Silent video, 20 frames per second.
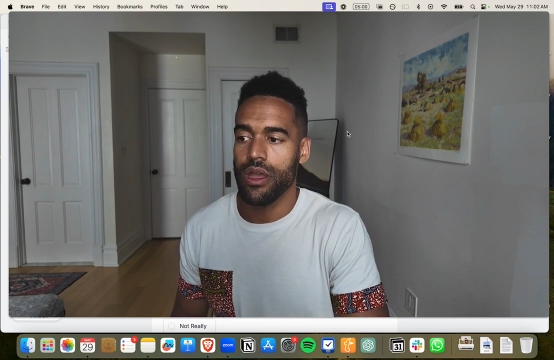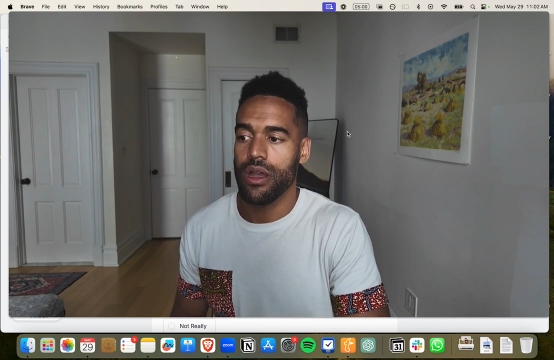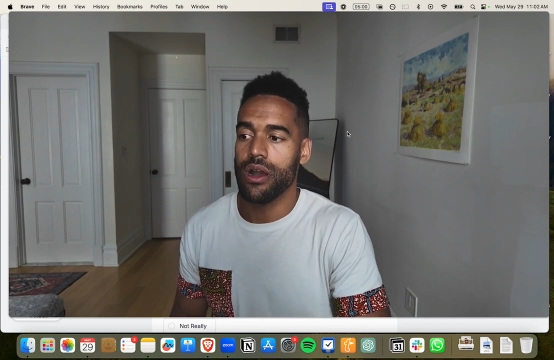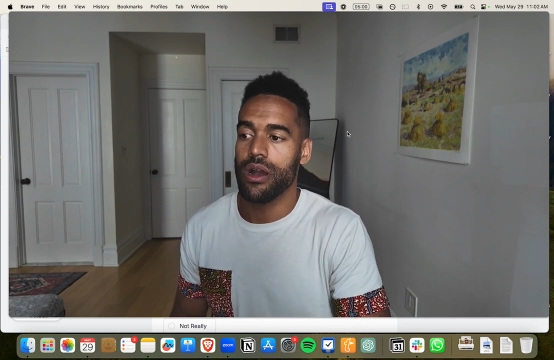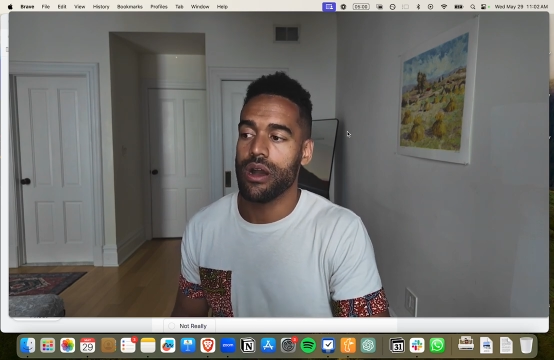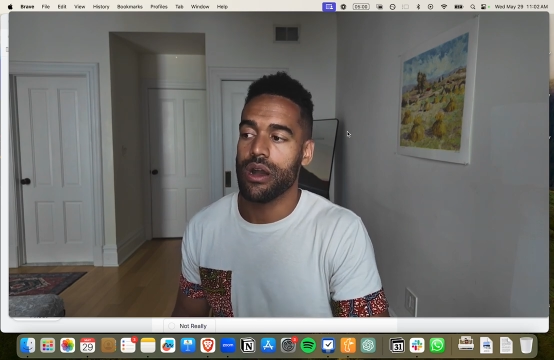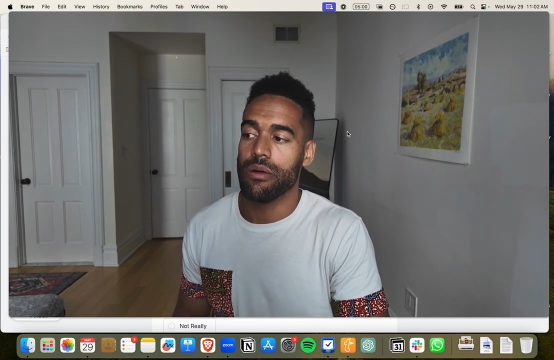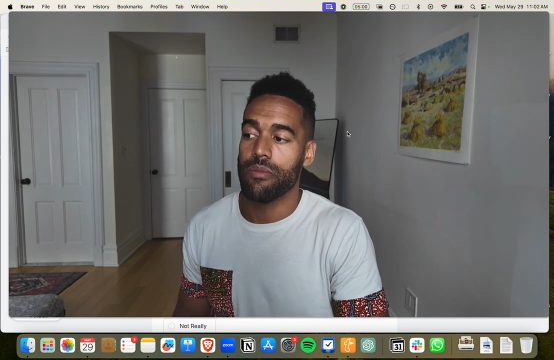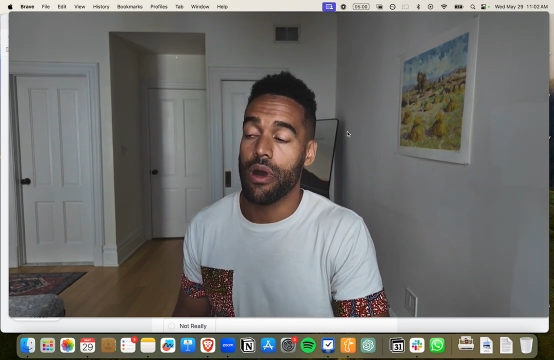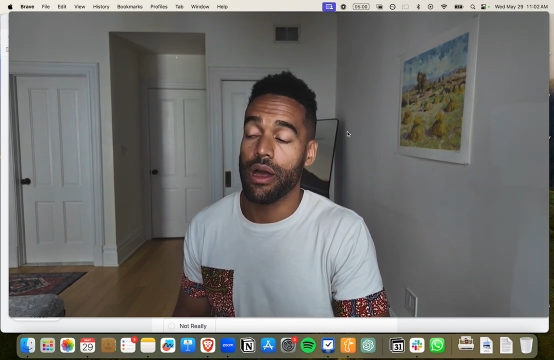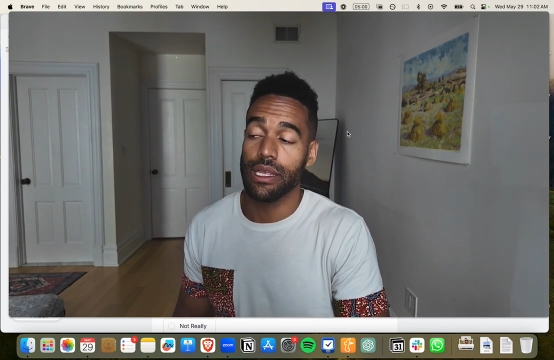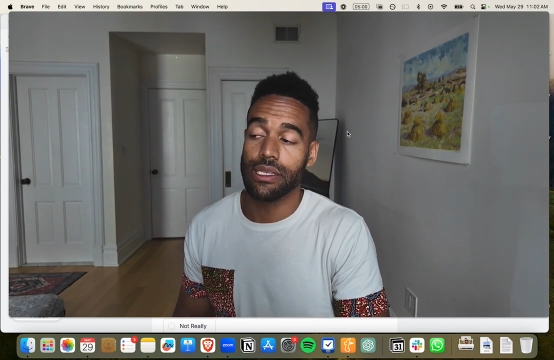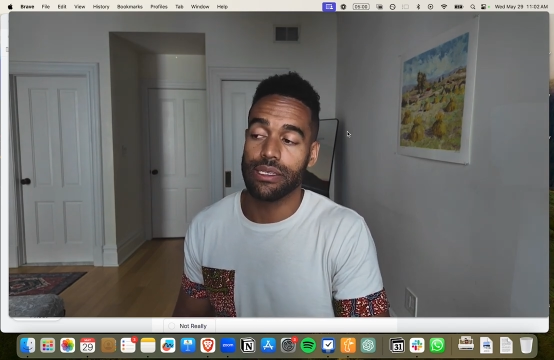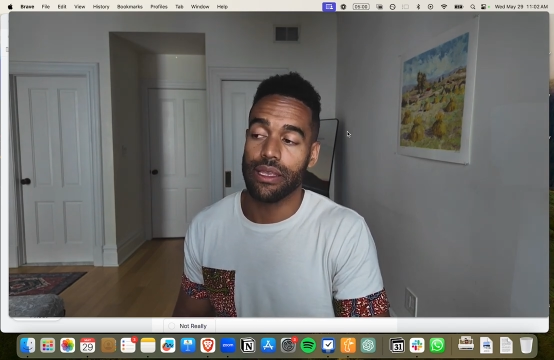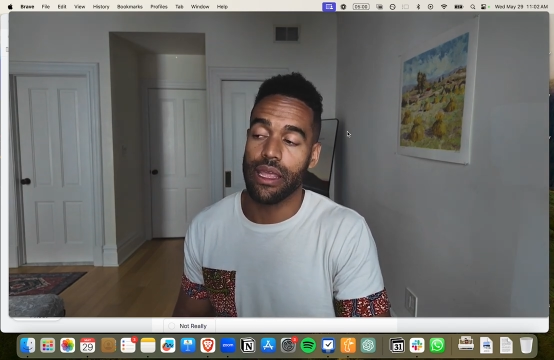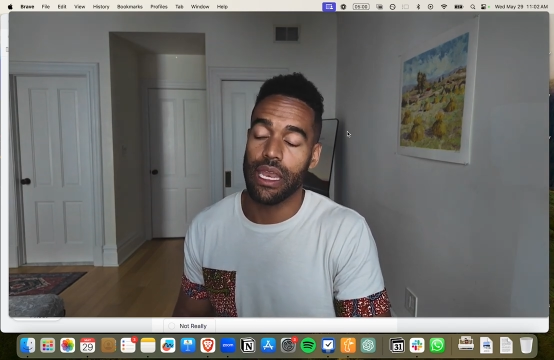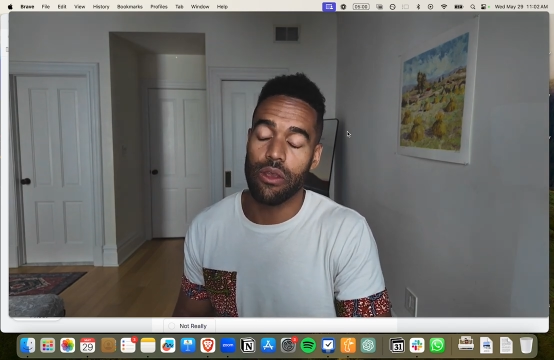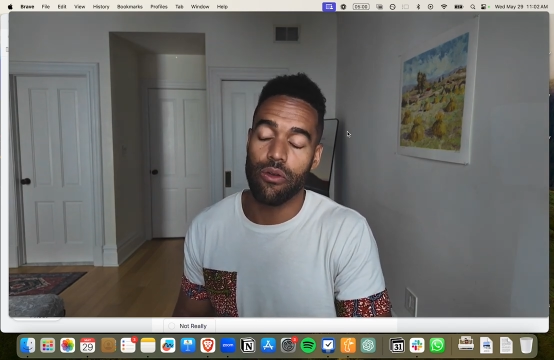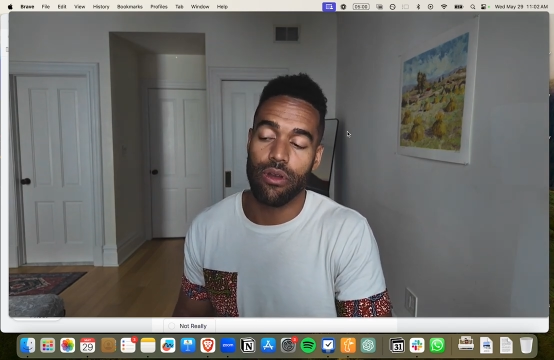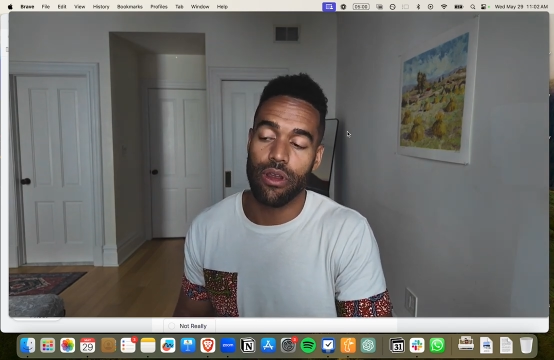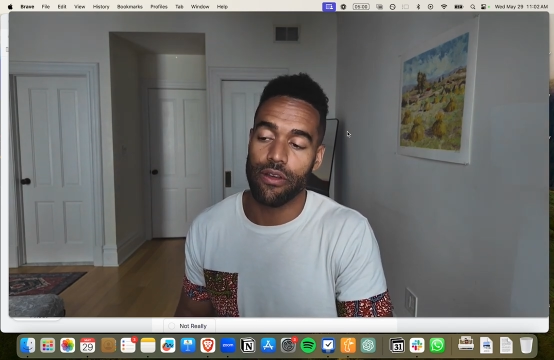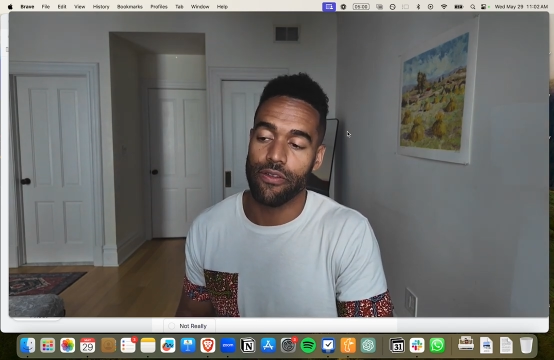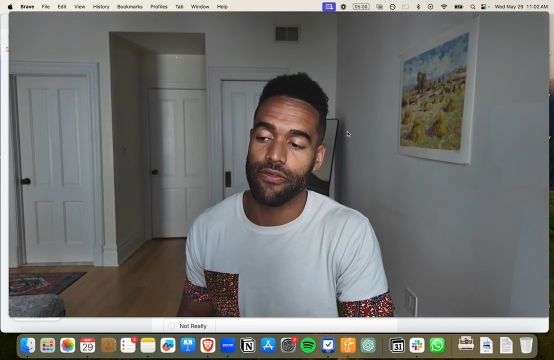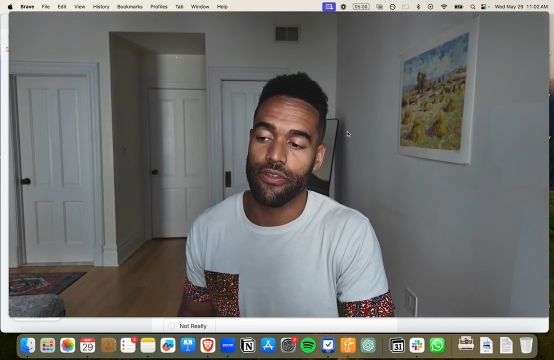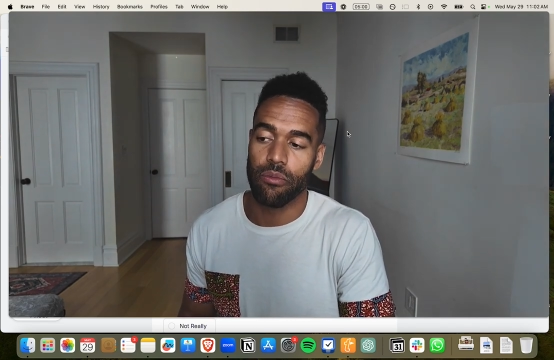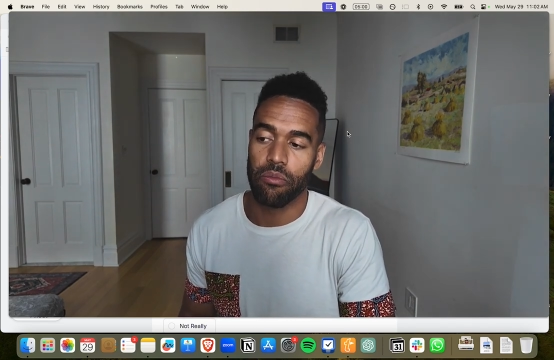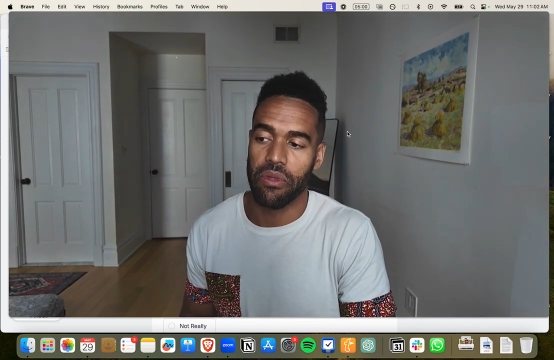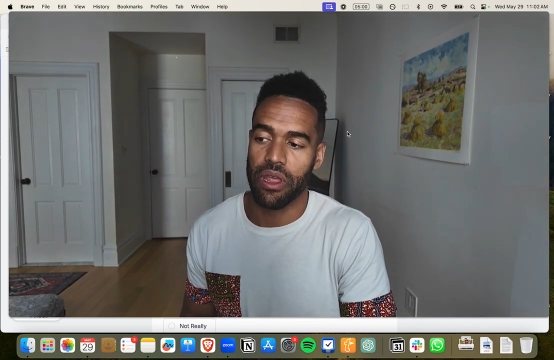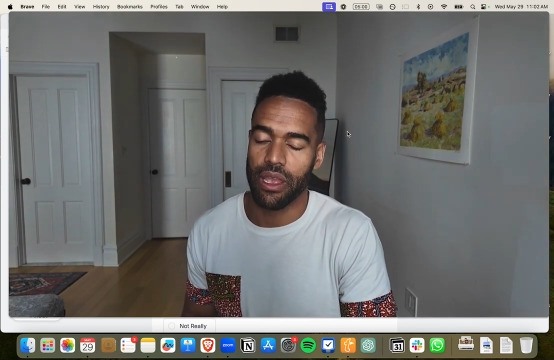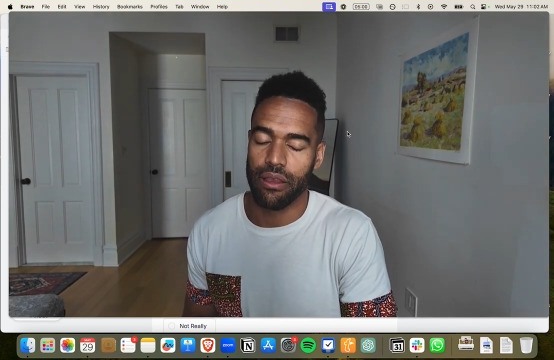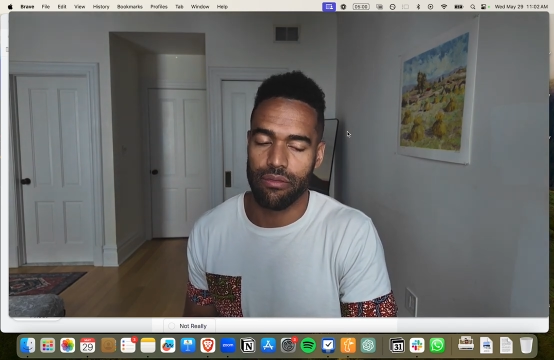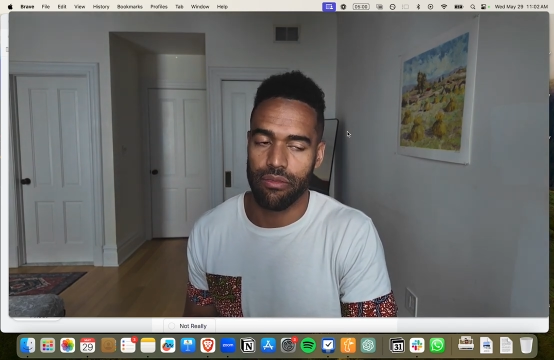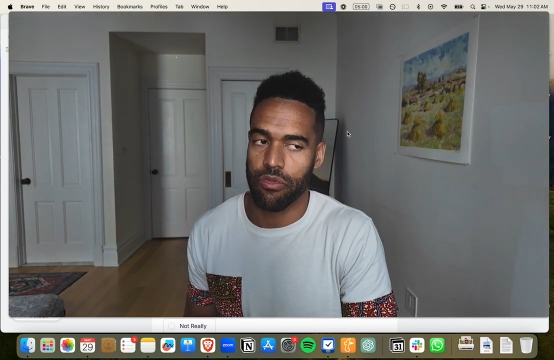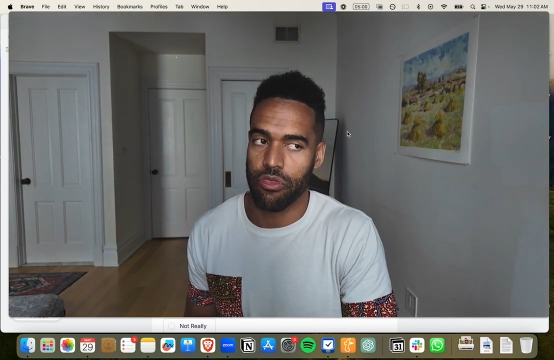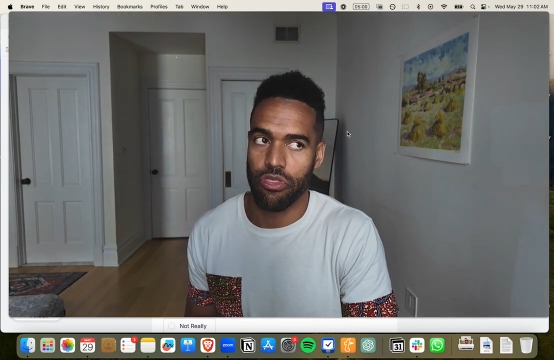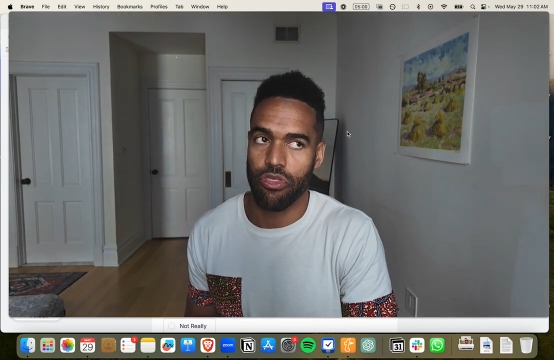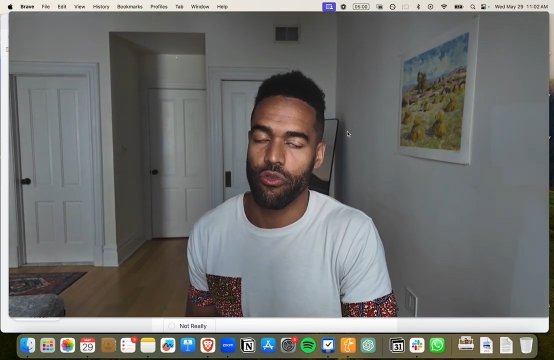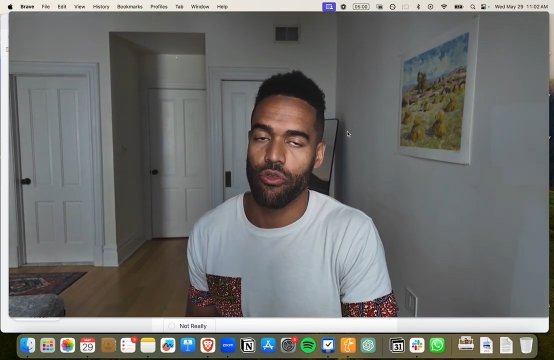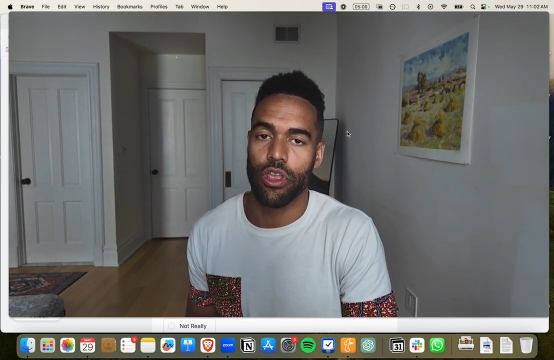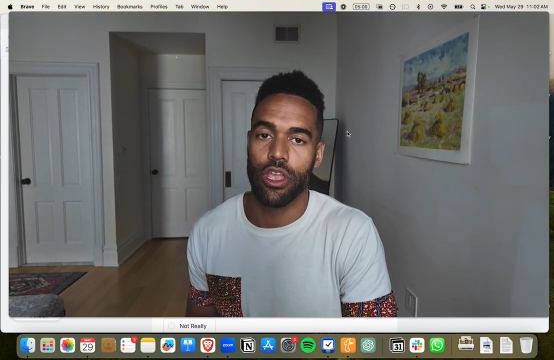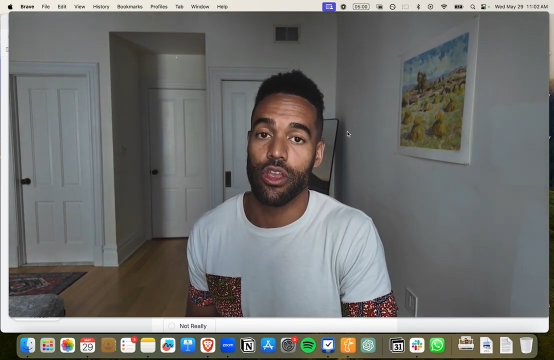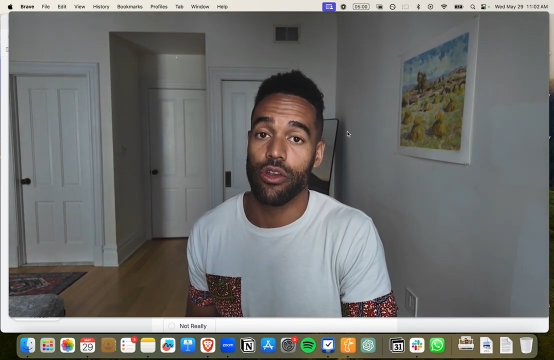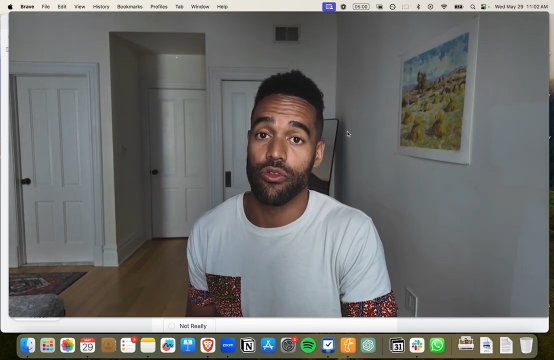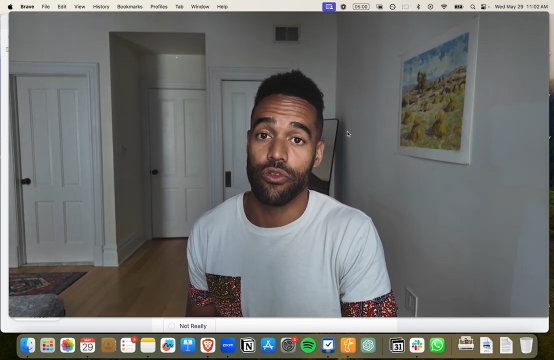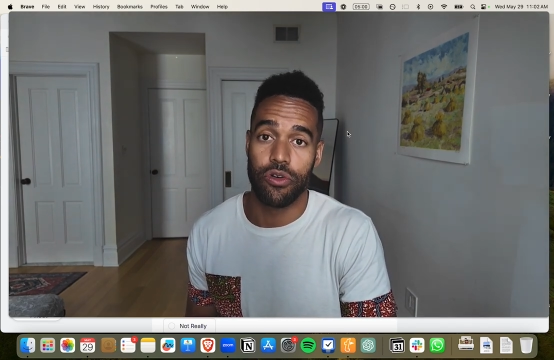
um, honestly anywhere from like three year